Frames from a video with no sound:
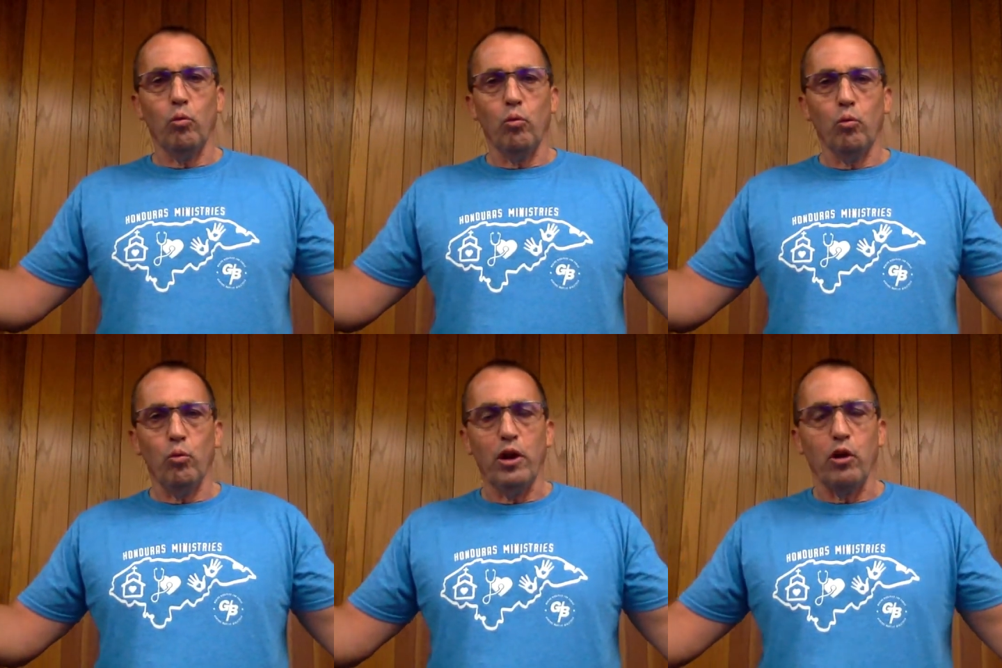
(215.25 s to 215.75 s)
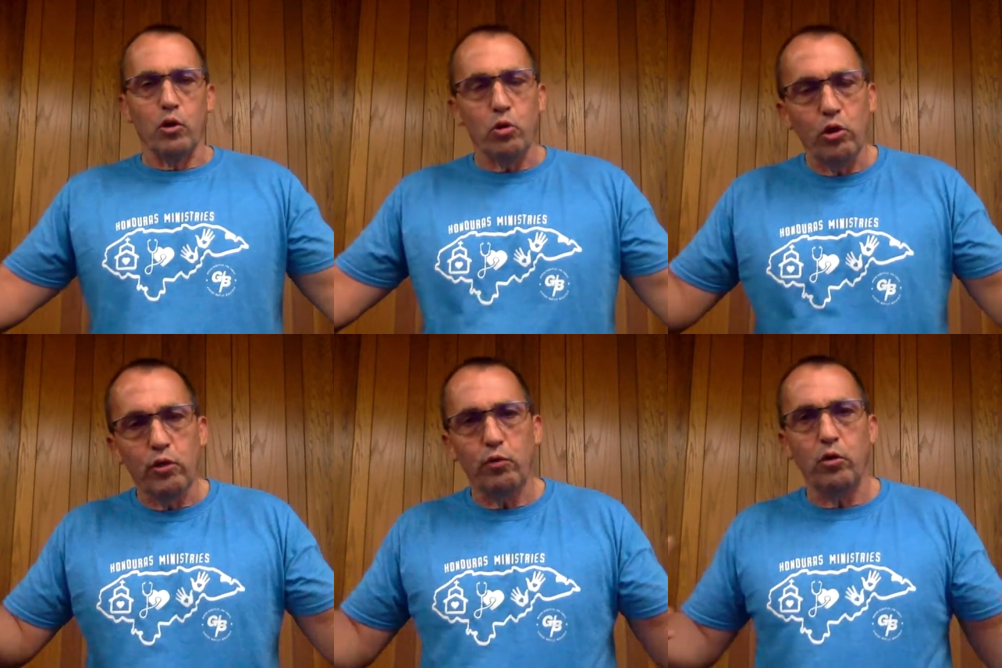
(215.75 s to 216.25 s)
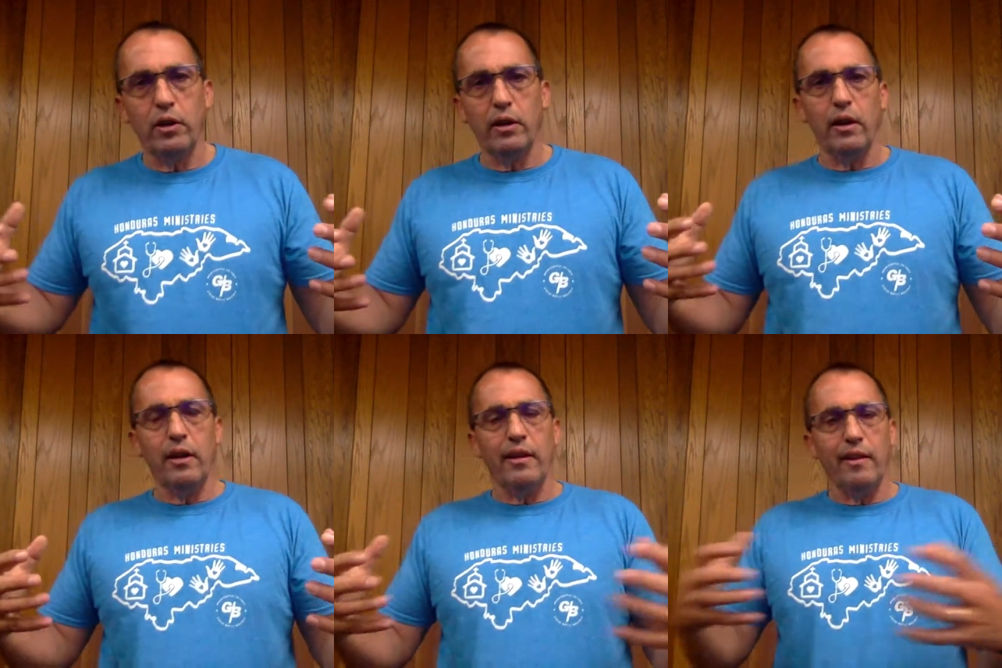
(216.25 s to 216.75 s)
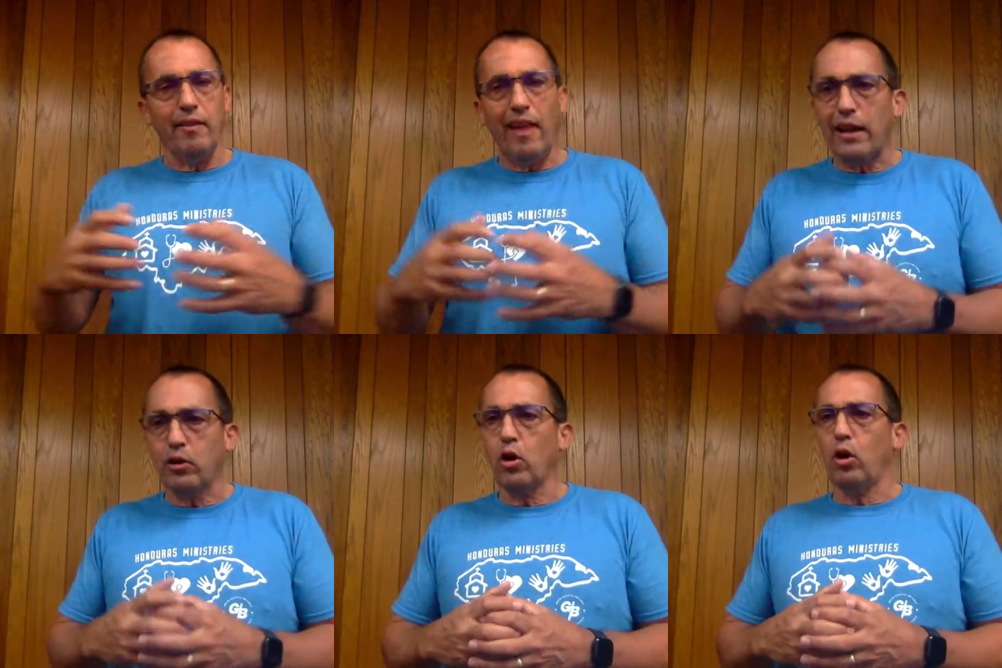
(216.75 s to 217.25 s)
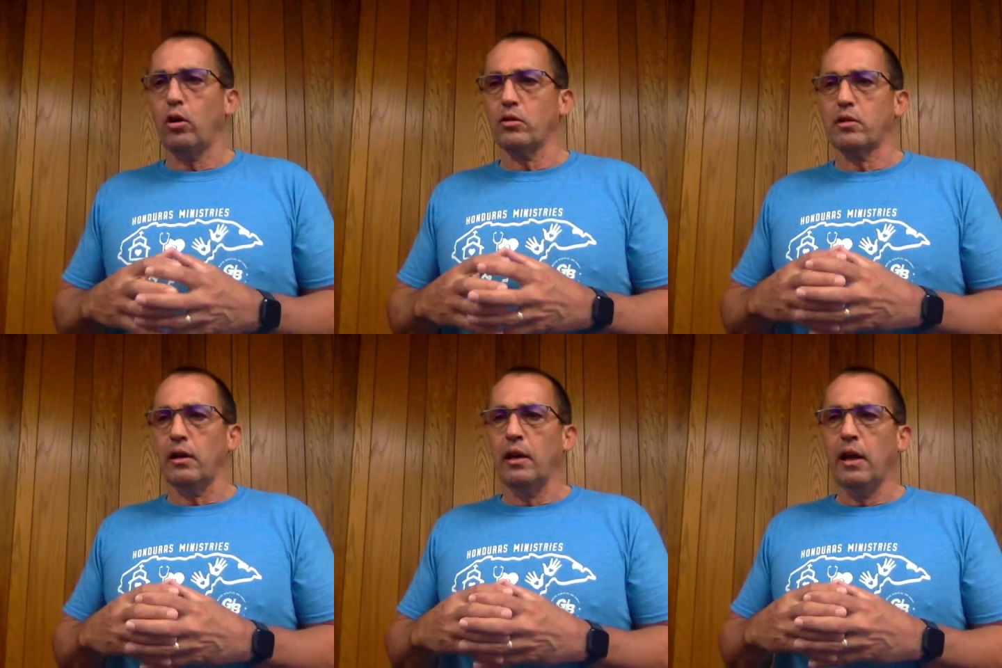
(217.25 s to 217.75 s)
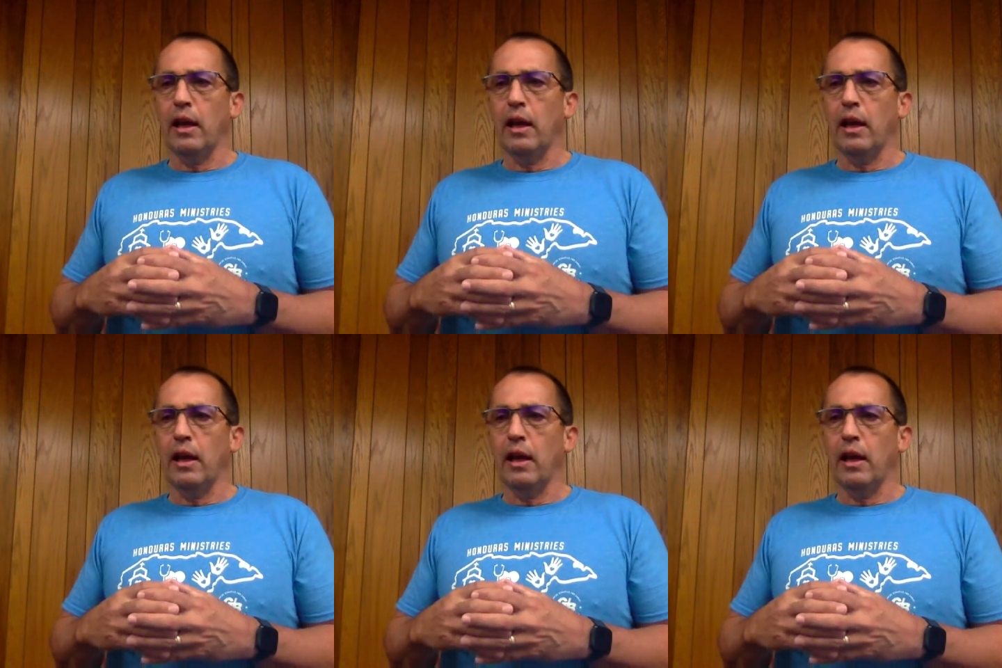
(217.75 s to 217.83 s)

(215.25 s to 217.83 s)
we are truthful in that cost, and